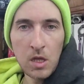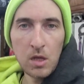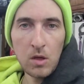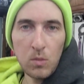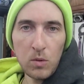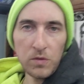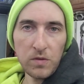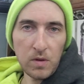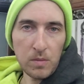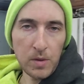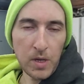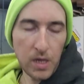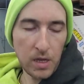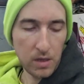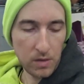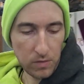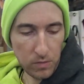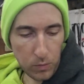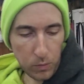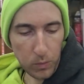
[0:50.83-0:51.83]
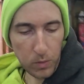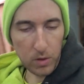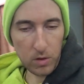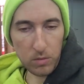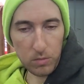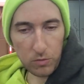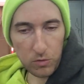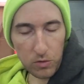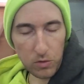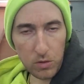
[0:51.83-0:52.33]
What's up guys,
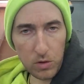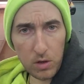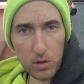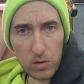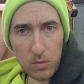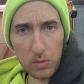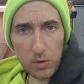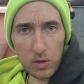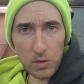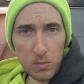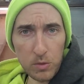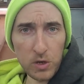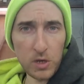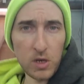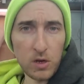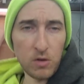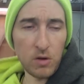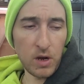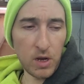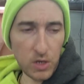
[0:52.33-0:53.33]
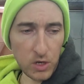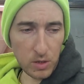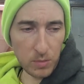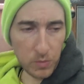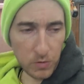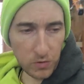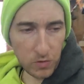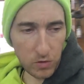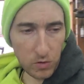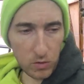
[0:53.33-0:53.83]
welcome to another Build a Break Garage
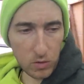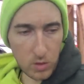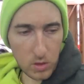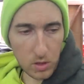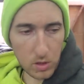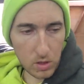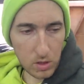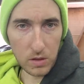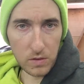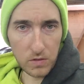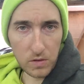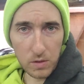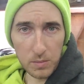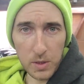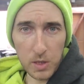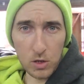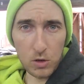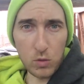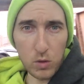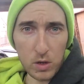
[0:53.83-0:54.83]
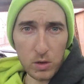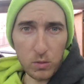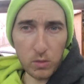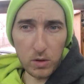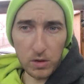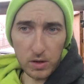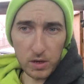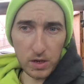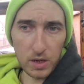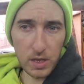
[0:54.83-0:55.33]
episode. This is gonna be a quick
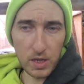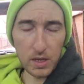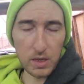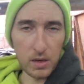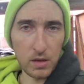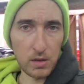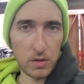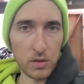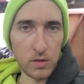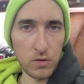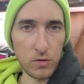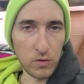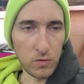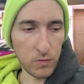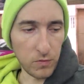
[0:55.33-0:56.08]
one today, nothing too